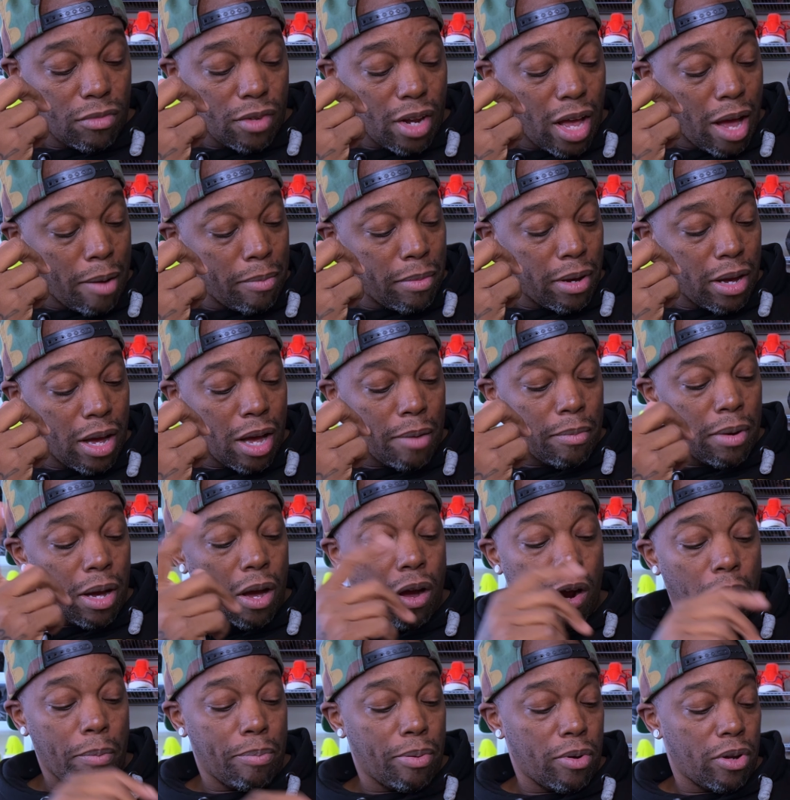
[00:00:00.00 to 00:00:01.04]
I'm a
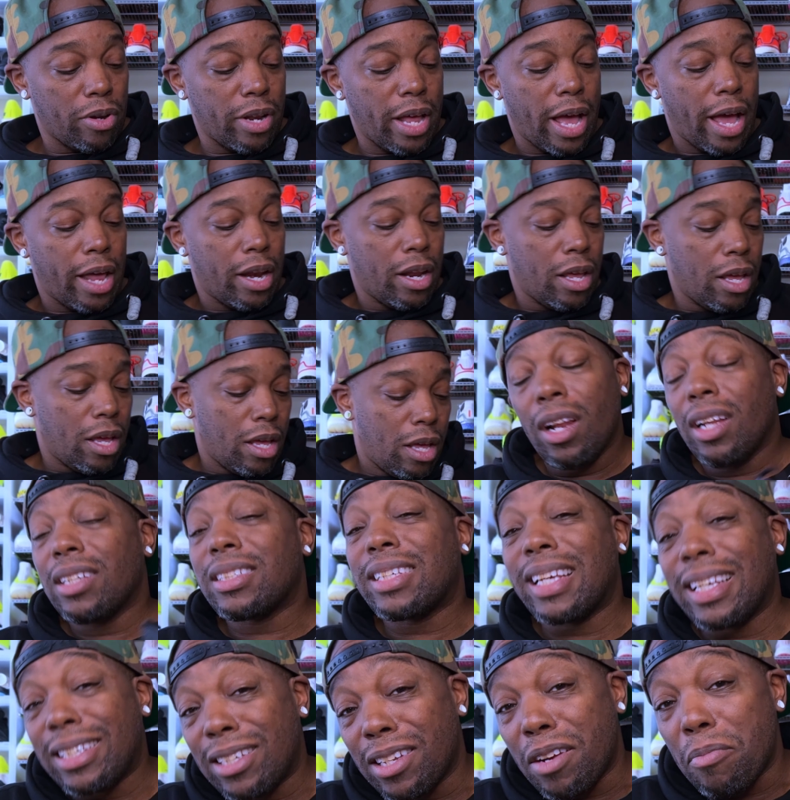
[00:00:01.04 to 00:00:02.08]
harp on that. Let's
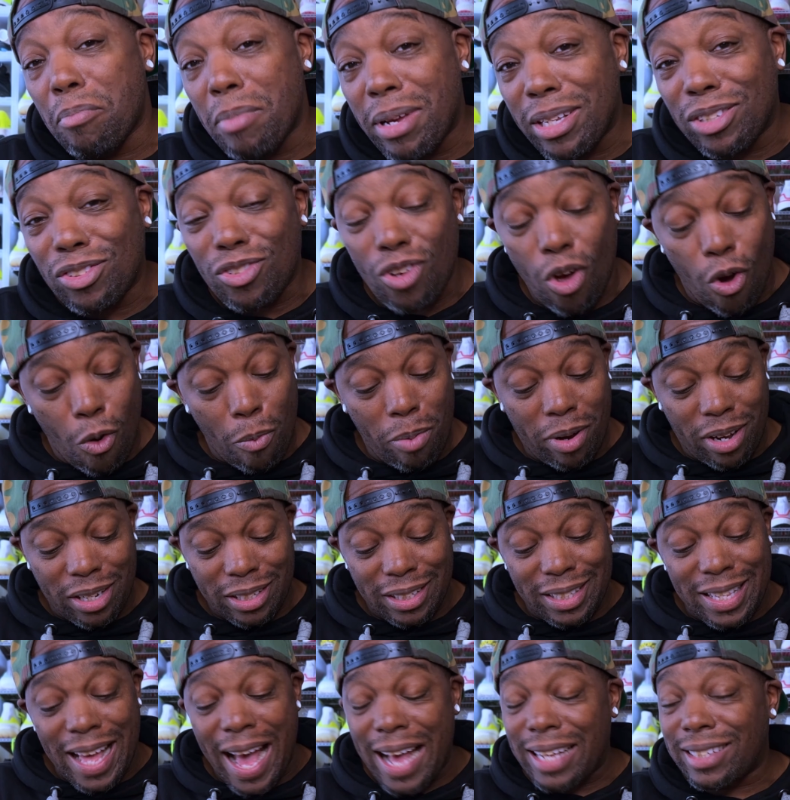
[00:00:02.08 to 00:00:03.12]
get into the midsole, because
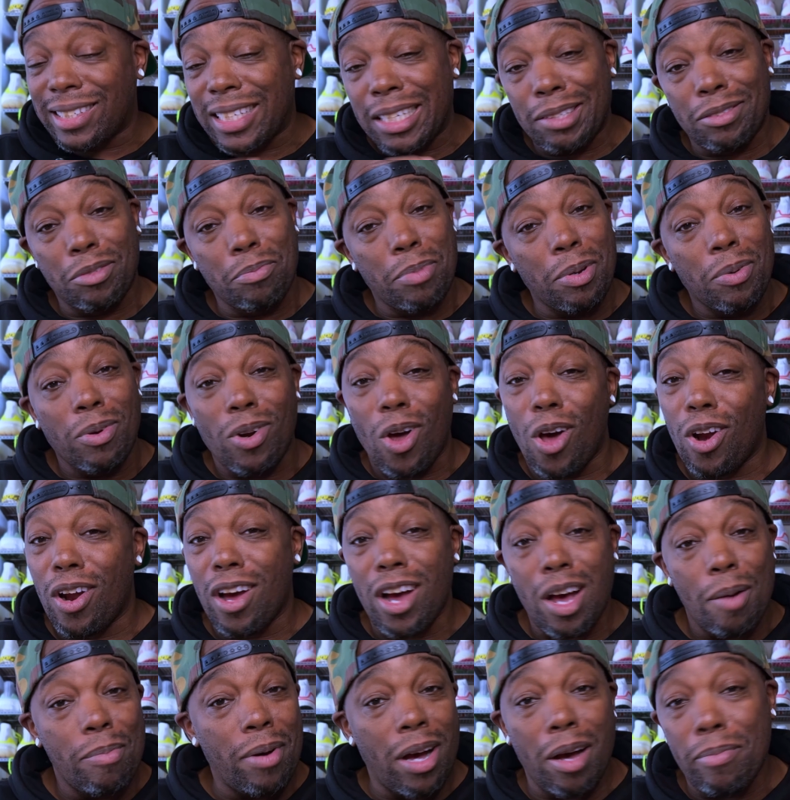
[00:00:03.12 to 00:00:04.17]
that seems to be what all the
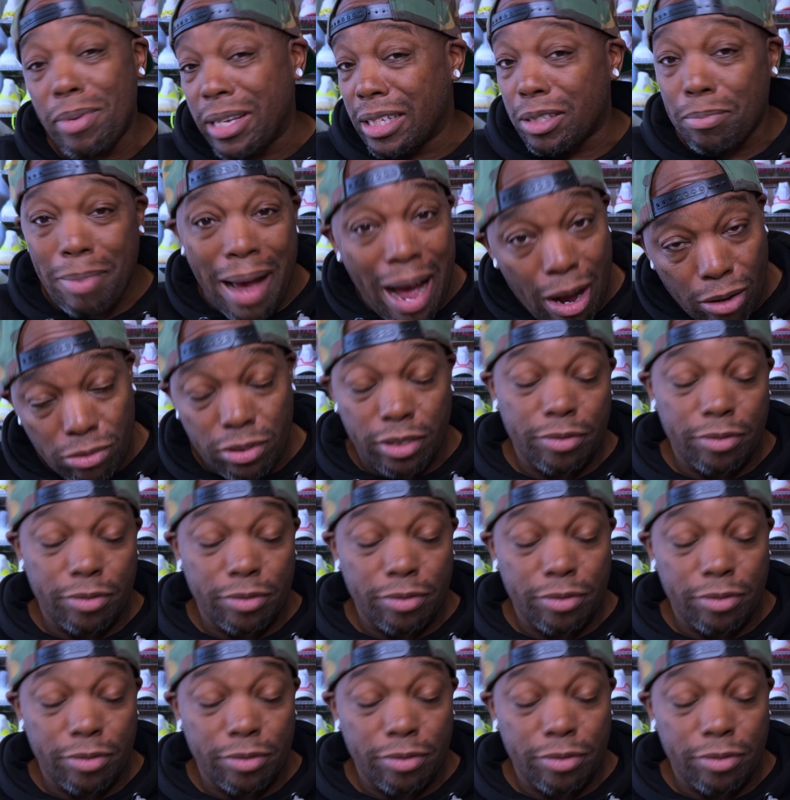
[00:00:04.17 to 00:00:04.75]
hubbub is about.